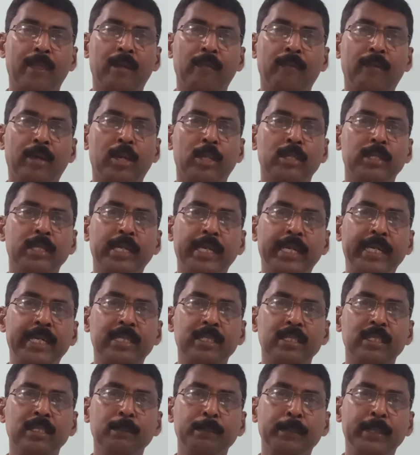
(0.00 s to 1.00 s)
One of the
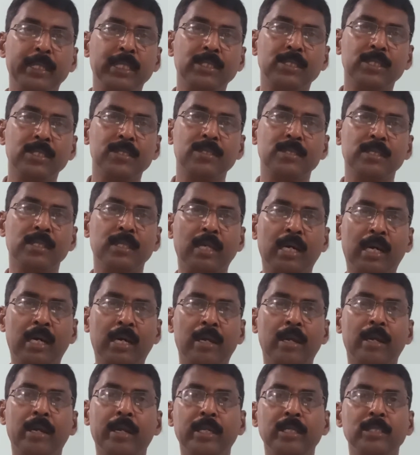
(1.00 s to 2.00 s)
nitrogen bases in
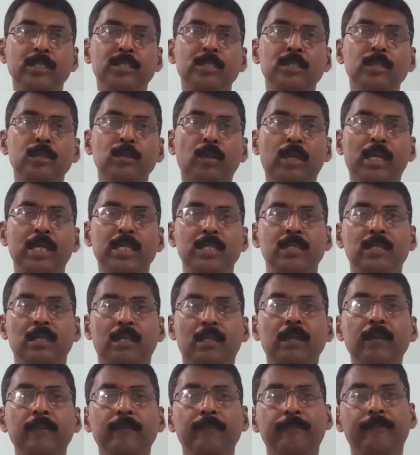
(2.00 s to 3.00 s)
RNA is
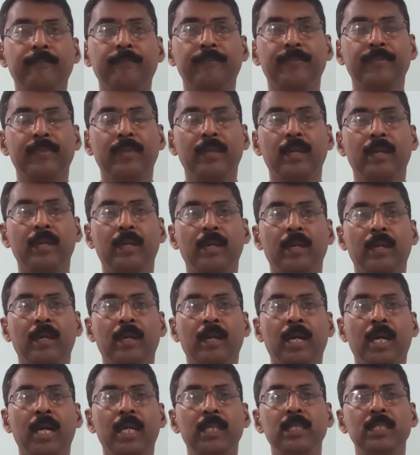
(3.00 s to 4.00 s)
uracil,
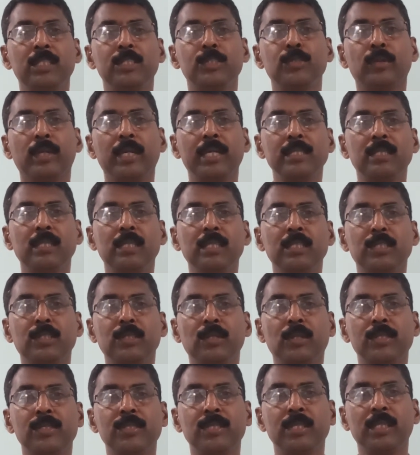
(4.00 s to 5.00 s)
and this uracil is
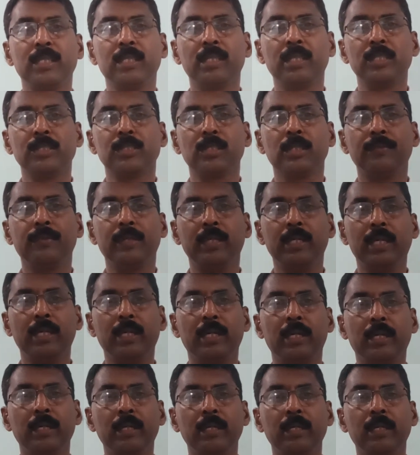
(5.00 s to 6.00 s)
not seen in the case of
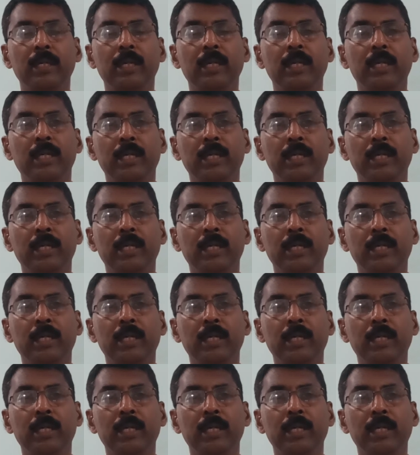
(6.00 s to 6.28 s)
DNA.